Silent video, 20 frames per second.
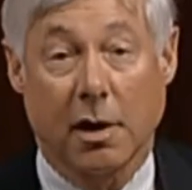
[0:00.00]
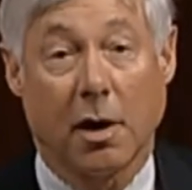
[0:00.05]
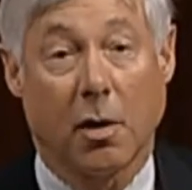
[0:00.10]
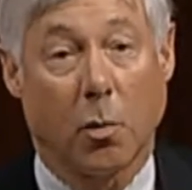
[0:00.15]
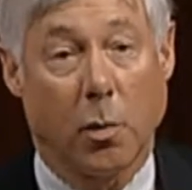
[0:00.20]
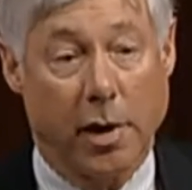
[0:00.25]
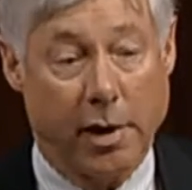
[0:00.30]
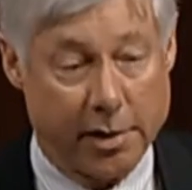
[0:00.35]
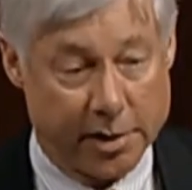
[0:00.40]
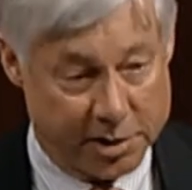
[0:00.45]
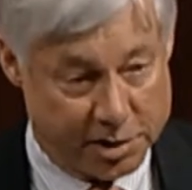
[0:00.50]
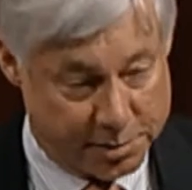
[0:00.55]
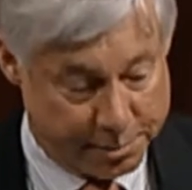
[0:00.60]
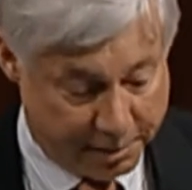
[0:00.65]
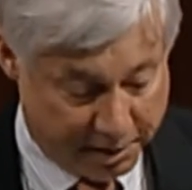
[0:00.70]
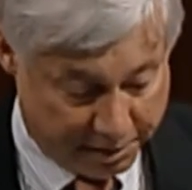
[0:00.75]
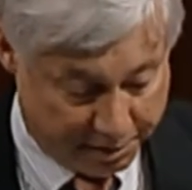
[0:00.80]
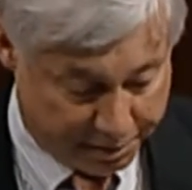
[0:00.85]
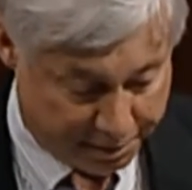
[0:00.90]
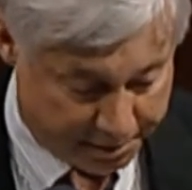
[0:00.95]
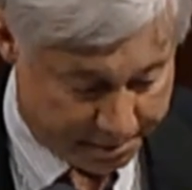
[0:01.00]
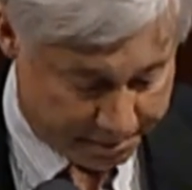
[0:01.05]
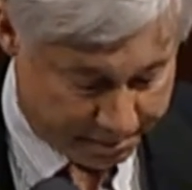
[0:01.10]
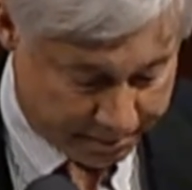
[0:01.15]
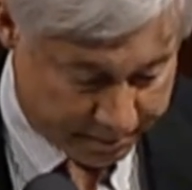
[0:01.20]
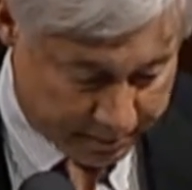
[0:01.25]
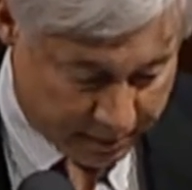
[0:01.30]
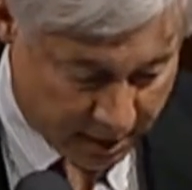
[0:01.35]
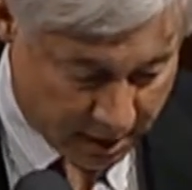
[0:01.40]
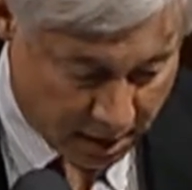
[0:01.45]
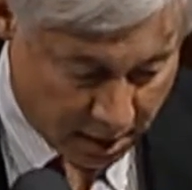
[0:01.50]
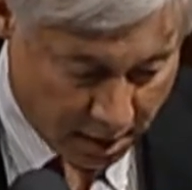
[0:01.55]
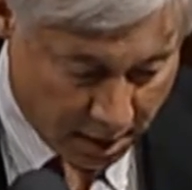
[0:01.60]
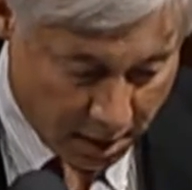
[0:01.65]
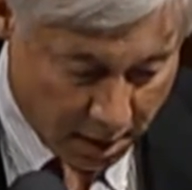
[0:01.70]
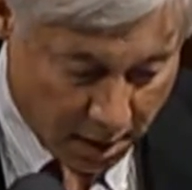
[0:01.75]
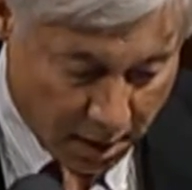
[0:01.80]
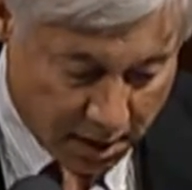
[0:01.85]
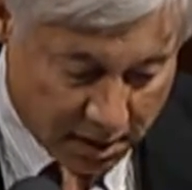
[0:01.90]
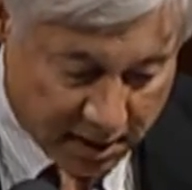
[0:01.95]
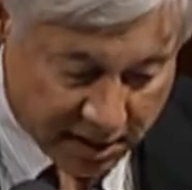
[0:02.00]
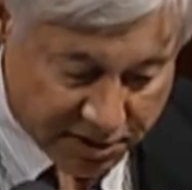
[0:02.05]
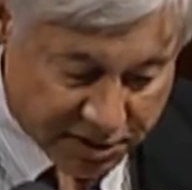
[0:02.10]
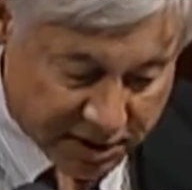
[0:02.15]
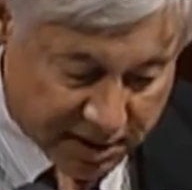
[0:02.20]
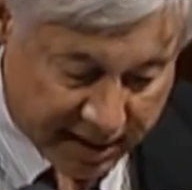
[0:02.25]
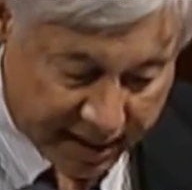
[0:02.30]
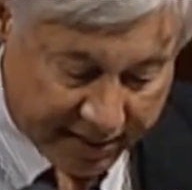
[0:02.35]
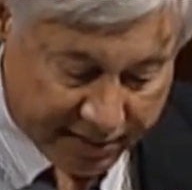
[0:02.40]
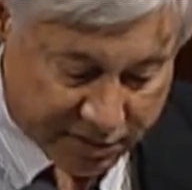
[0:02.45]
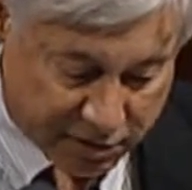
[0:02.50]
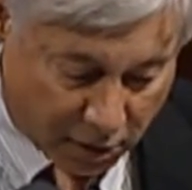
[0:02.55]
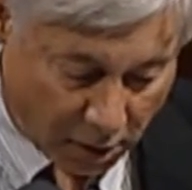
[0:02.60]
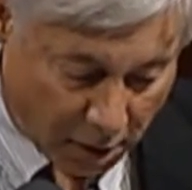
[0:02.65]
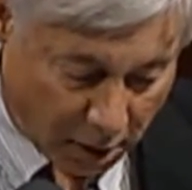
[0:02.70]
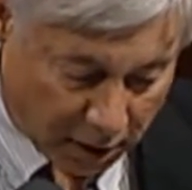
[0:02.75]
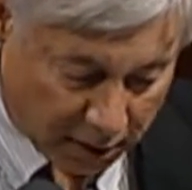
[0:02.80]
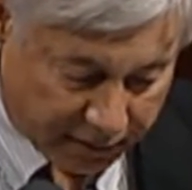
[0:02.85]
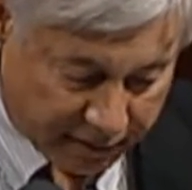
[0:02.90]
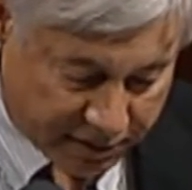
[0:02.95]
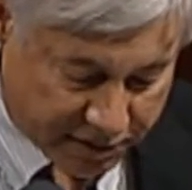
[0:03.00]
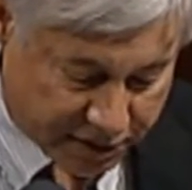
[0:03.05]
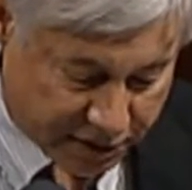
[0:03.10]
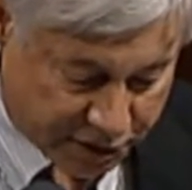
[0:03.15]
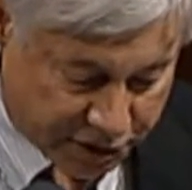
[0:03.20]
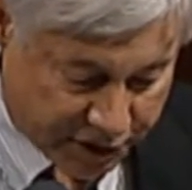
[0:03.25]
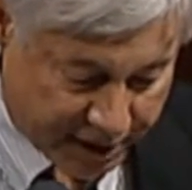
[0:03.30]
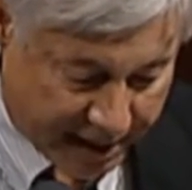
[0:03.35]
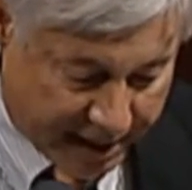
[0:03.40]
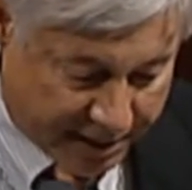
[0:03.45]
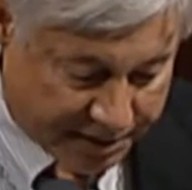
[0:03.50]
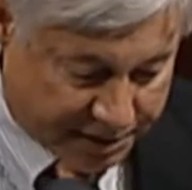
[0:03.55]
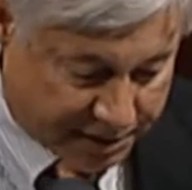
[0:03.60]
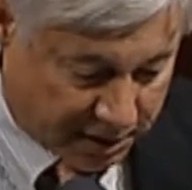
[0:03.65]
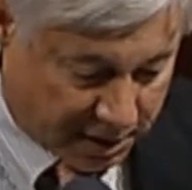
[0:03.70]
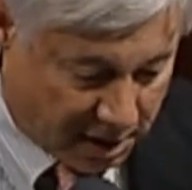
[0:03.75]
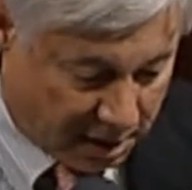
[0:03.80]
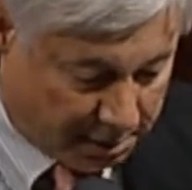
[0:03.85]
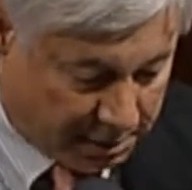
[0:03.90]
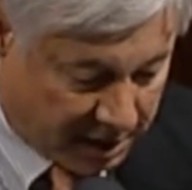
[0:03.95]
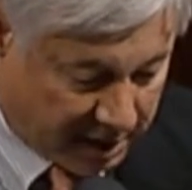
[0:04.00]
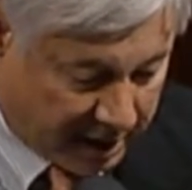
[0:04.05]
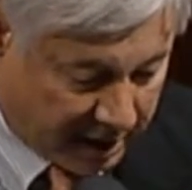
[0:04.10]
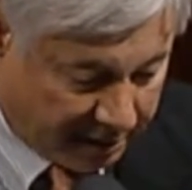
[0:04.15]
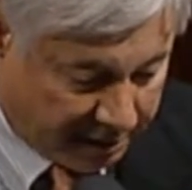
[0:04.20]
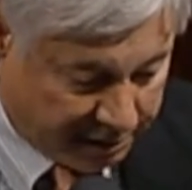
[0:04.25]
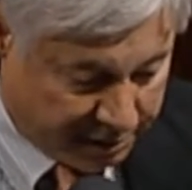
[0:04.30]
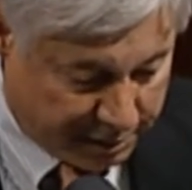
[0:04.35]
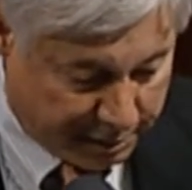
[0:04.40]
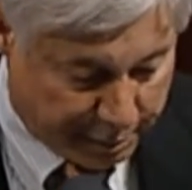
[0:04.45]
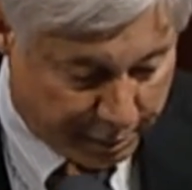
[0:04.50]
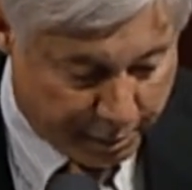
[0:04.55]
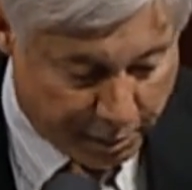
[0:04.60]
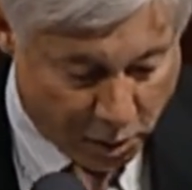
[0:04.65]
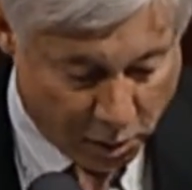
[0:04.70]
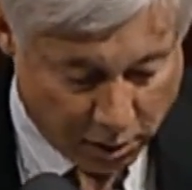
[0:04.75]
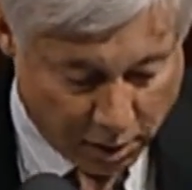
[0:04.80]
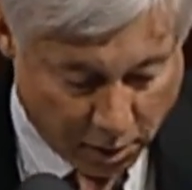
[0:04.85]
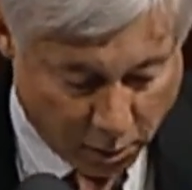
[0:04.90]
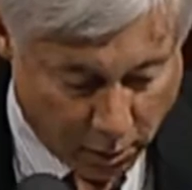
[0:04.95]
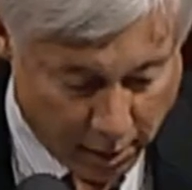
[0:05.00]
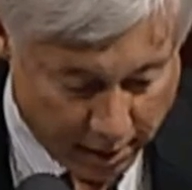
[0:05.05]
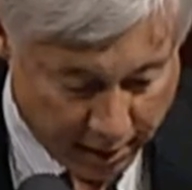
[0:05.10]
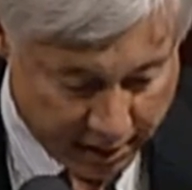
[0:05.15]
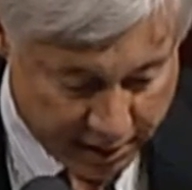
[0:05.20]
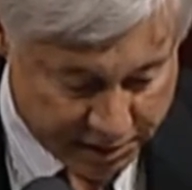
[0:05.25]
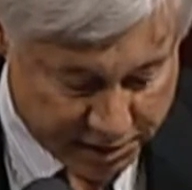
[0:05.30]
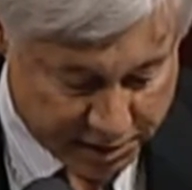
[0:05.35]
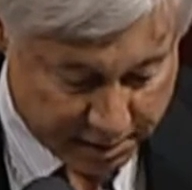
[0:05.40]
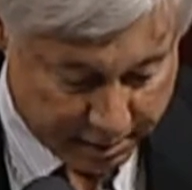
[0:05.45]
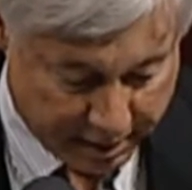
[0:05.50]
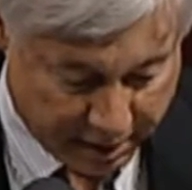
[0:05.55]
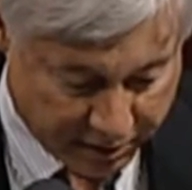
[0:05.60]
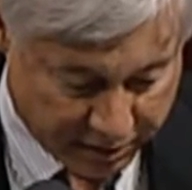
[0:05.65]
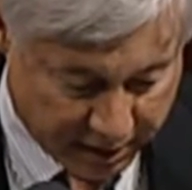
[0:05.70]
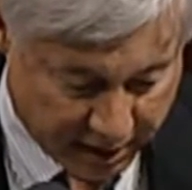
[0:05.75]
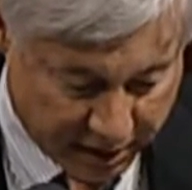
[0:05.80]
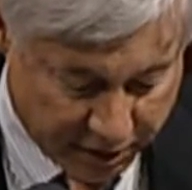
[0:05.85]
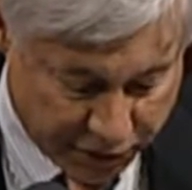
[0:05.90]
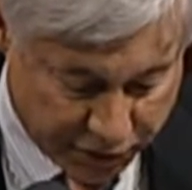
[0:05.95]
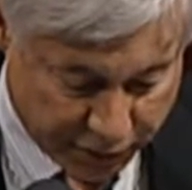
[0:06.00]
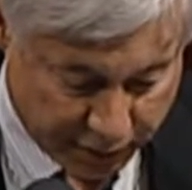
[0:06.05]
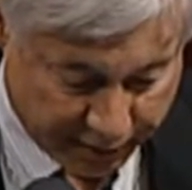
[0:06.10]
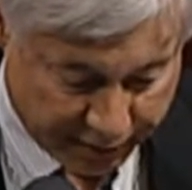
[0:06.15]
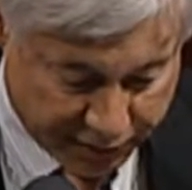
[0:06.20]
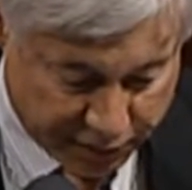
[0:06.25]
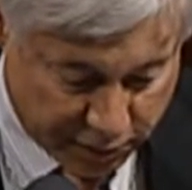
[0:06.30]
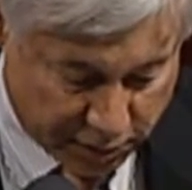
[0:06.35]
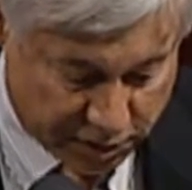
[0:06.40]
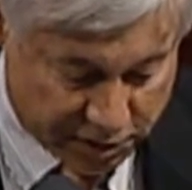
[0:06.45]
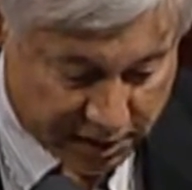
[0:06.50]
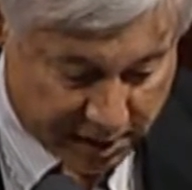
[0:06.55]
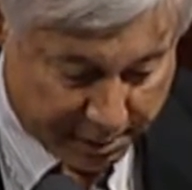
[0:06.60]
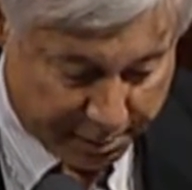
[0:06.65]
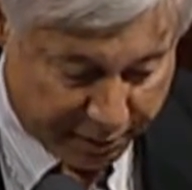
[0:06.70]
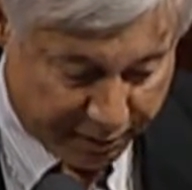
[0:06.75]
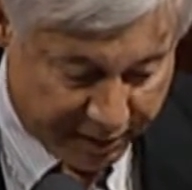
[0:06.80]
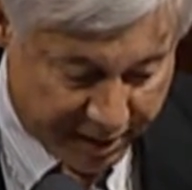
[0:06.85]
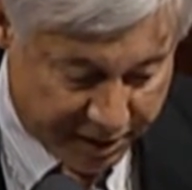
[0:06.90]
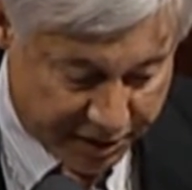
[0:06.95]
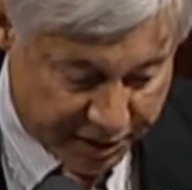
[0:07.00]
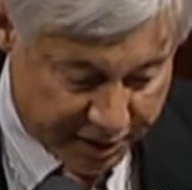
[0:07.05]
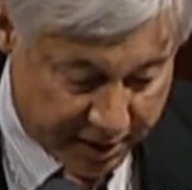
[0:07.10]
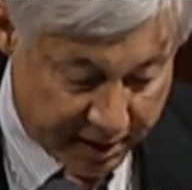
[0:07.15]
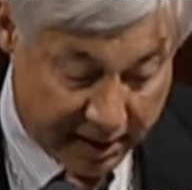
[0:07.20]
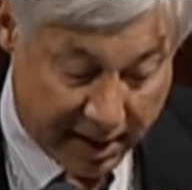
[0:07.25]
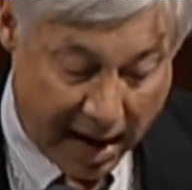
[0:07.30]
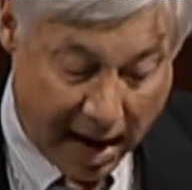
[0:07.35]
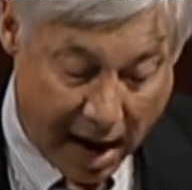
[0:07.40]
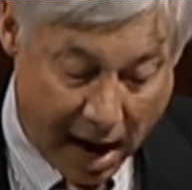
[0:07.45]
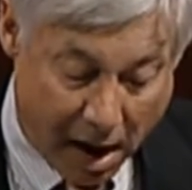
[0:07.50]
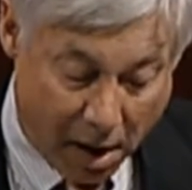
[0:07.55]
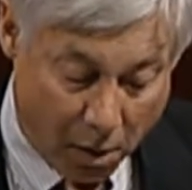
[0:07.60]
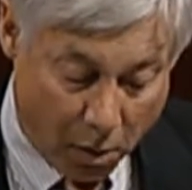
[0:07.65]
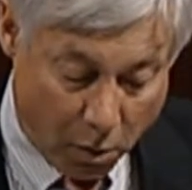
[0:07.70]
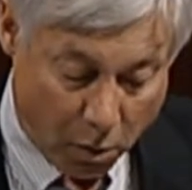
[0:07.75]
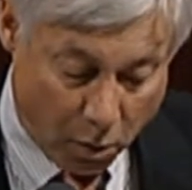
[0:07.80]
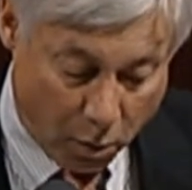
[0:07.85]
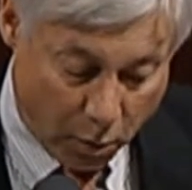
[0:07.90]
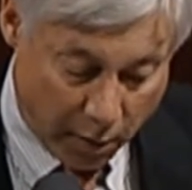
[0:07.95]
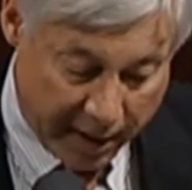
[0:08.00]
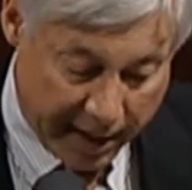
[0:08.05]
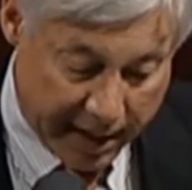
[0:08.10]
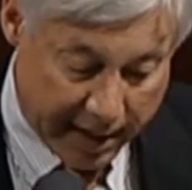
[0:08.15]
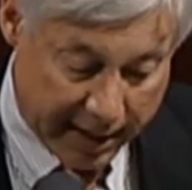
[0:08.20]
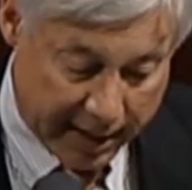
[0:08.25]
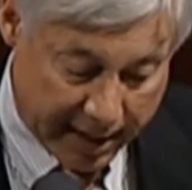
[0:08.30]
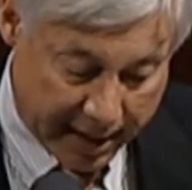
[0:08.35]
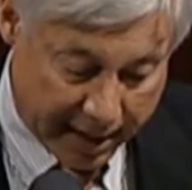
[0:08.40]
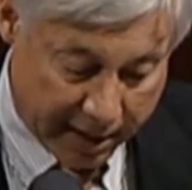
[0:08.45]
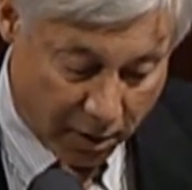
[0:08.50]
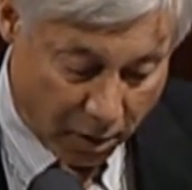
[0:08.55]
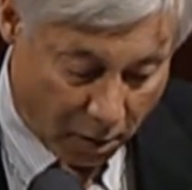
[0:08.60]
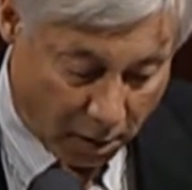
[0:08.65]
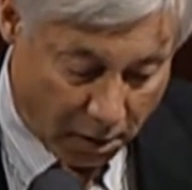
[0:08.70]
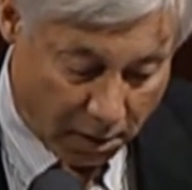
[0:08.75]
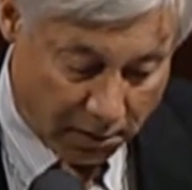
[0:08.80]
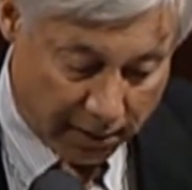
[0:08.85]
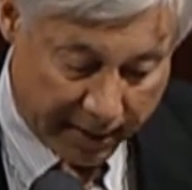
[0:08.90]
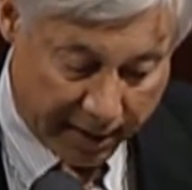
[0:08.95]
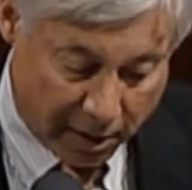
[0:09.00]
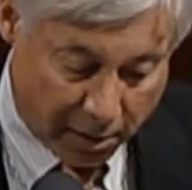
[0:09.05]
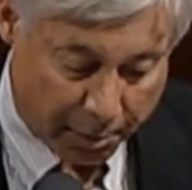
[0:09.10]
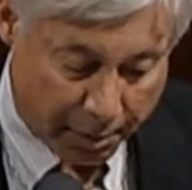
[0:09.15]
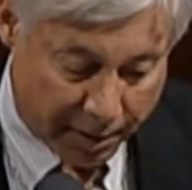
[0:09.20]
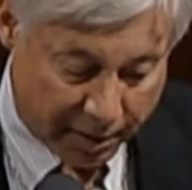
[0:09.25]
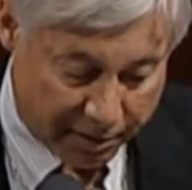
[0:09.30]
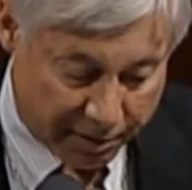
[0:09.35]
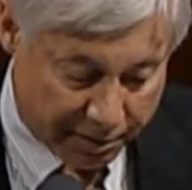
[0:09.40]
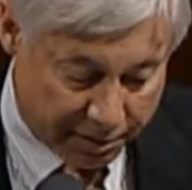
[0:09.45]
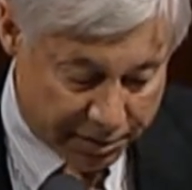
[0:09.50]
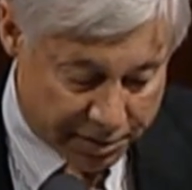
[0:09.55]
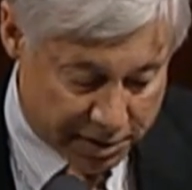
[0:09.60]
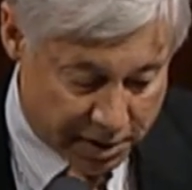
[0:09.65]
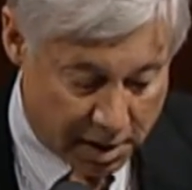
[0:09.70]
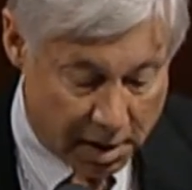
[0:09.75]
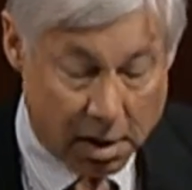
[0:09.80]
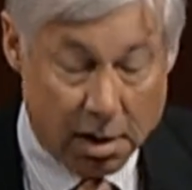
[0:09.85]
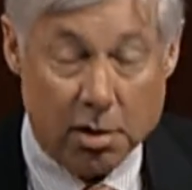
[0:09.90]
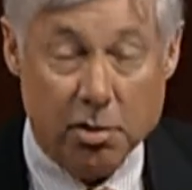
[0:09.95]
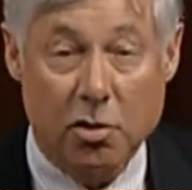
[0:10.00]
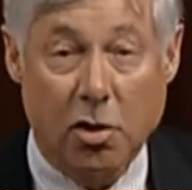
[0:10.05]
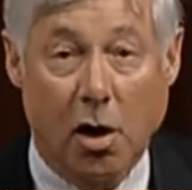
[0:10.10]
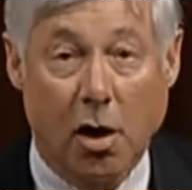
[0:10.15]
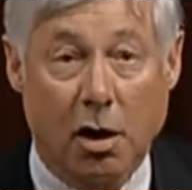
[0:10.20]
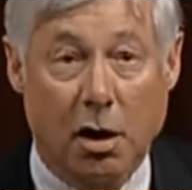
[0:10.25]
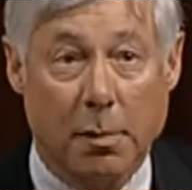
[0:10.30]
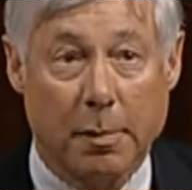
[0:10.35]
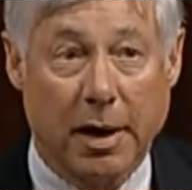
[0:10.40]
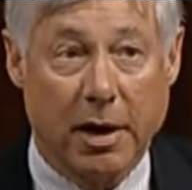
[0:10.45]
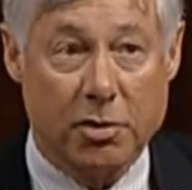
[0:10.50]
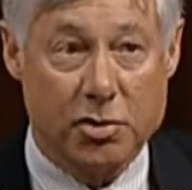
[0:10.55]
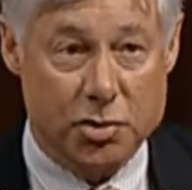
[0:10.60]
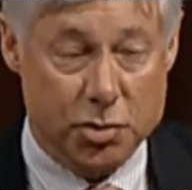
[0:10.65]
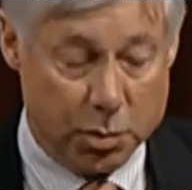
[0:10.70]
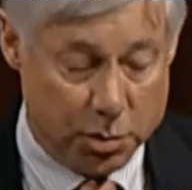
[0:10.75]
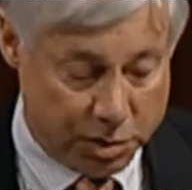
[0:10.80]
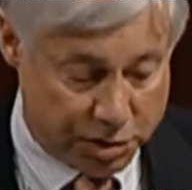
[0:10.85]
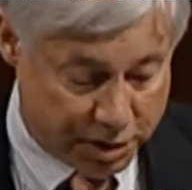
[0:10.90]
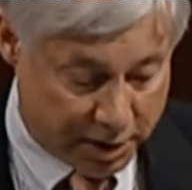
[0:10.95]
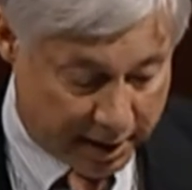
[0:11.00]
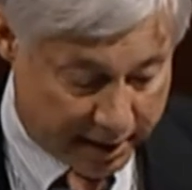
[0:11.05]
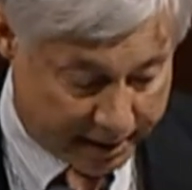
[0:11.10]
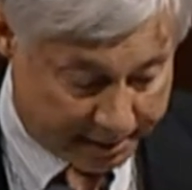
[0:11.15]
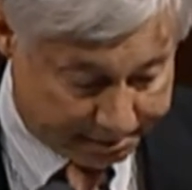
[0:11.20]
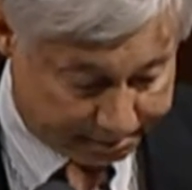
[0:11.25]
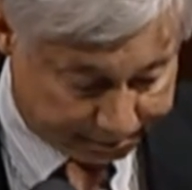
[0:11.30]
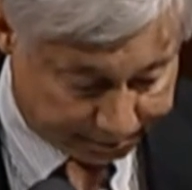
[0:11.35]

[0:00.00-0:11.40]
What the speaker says: Awareness Month. This gives all of us a chance to come together to promote awareness about the issue of suicide prevention and how we can all help others talk about suicide.